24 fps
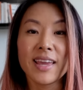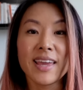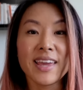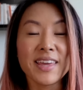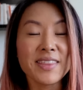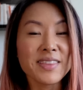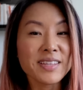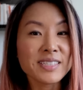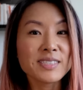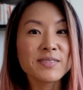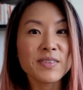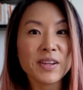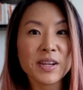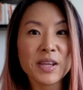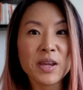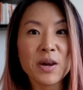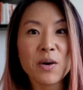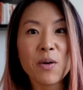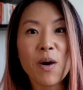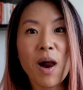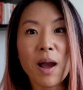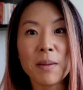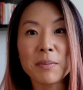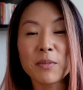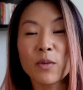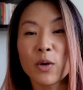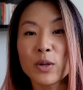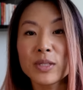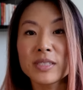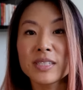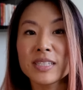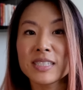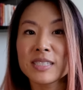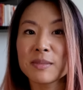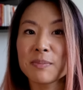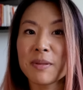In this video, I'm going
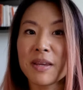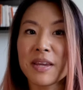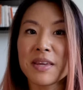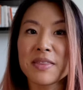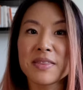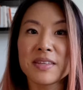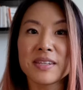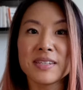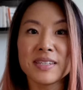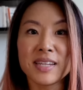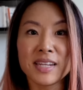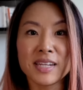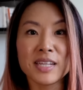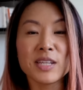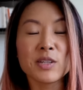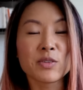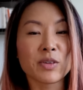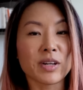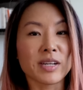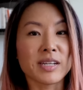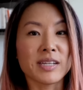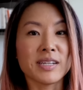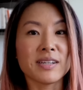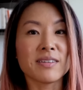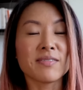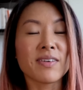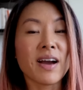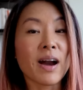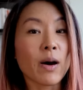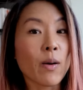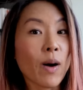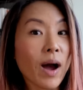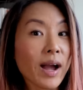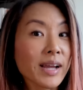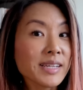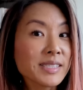to explain the nitty-gritty of
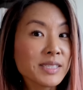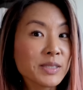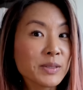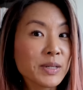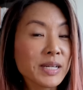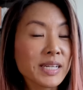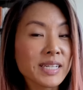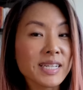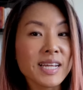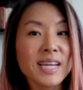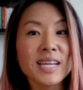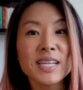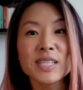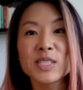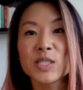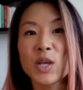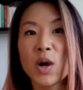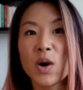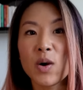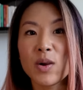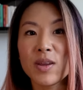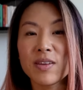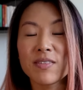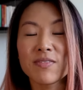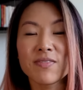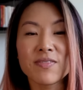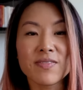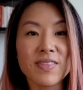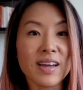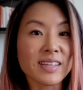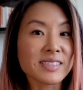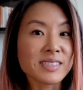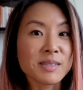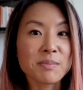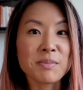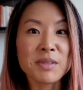how I do it, so if
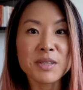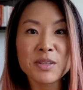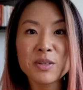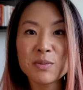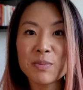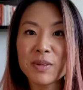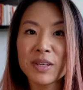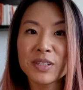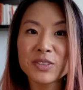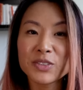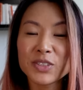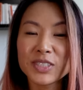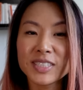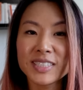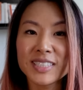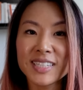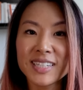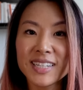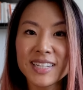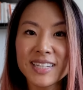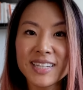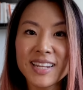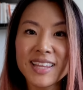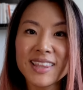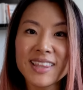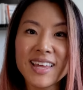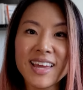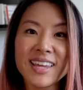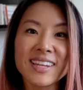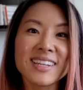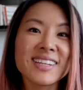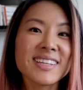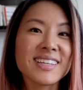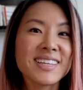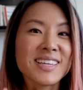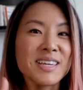that's something you'd be interested in,
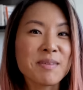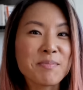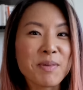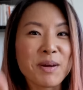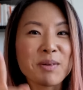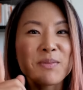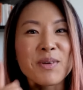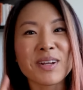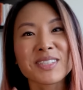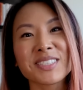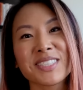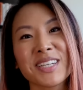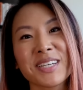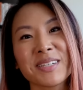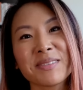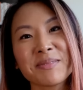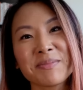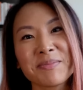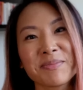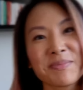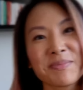then keep on watching.